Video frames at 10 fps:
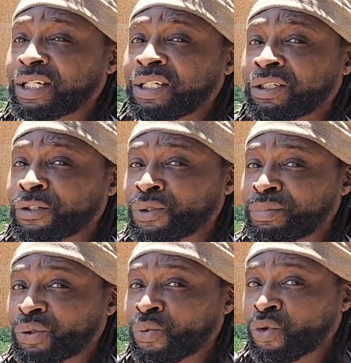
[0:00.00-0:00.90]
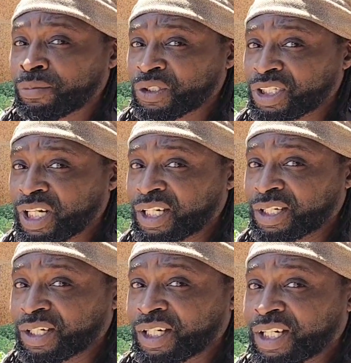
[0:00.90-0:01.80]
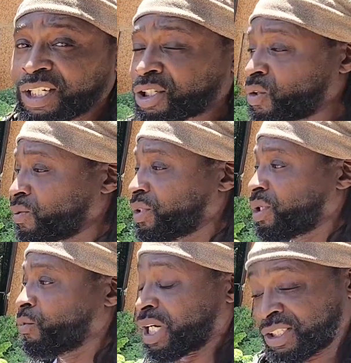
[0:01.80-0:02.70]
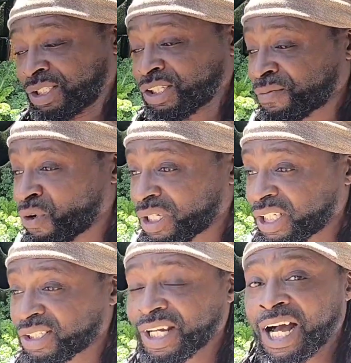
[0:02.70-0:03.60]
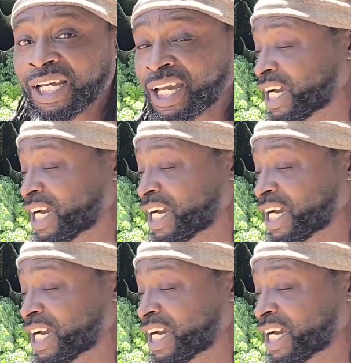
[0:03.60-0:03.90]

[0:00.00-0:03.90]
getting a little bit warmer today. So what I did this morning is I